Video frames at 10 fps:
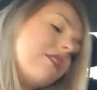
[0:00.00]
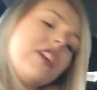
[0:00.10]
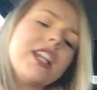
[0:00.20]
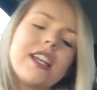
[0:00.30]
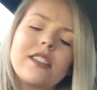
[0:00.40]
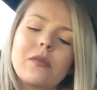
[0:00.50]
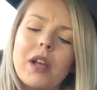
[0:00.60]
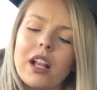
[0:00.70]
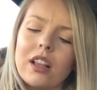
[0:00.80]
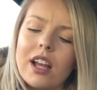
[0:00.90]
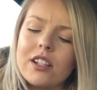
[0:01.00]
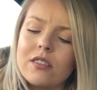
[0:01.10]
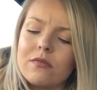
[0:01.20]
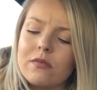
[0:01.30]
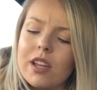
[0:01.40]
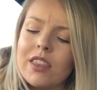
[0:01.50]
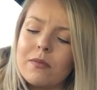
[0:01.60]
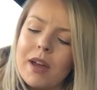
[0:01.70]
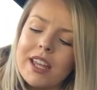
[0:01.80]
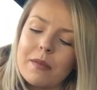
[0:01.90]
I realize as well, in
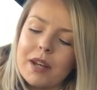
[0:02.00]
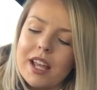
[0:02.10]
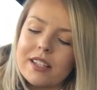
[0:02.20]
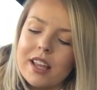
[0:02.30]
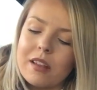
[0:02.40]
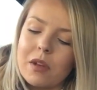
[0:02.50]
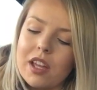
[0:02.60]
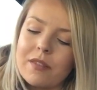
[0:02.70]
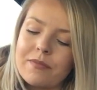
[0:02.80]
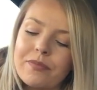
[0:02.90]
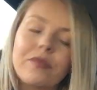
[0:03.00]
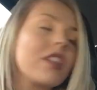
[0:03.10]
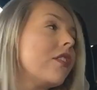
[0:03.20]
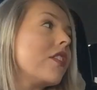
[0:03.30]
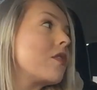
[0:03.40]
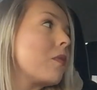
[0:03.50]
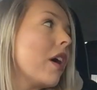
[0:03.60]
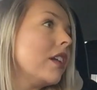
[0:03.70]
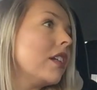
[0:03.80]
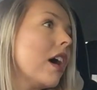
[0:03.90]
my M&S anyway, this
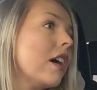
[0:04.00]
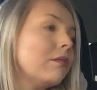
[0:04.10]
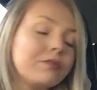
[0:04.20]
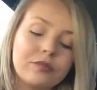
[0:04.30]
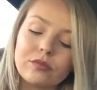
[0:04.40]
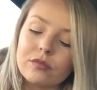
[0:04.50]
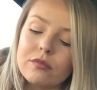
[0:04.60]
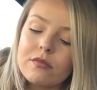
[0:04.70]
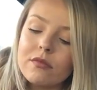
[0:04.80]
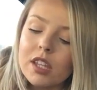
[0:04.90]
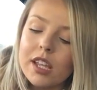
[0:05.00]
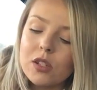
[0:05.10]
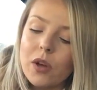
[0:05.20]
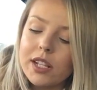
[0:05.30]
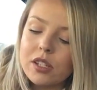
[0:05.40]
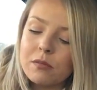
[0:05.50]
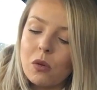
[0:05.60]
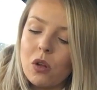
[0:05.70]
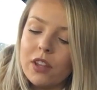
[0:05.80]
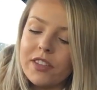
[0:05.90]
one is quite
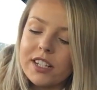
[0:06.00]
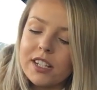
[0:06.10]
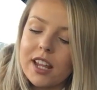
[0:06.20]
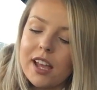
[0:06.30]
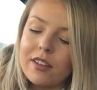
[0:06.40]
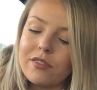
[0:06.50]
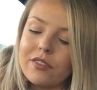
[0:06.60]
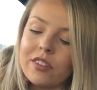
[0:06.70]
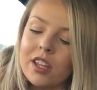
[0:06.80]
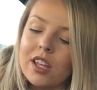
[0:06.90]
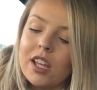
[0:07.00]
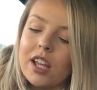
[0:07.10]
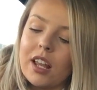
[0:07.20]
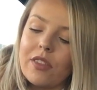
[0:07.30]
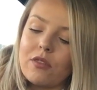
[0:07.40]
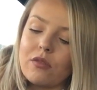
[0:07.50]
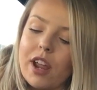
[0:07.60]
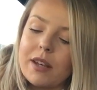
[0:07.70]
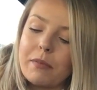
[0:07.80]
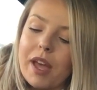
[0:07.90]
small, and they didn't have like the
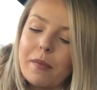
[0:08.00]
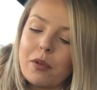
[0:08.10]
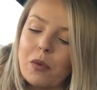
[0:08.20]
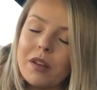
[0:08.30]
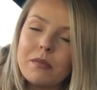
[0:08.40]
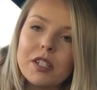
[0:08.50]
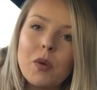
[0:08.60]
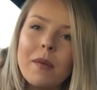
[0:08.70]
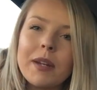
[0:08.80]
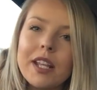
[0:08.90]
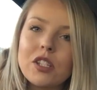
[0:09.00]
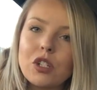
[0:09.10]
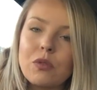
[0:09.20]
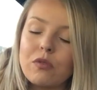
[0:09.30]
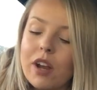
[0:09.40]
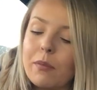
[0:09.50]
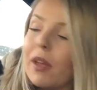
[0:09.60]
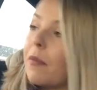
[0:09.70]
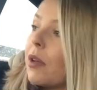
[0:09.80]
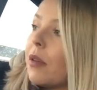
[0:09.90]
red pepper one. But do M&S do a red
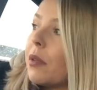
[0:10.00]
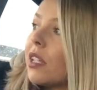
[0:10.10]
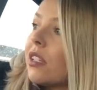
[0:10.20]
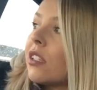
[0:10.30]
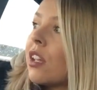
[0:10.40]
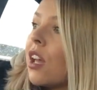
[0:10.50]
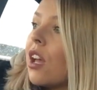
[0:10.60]
pepper hummus?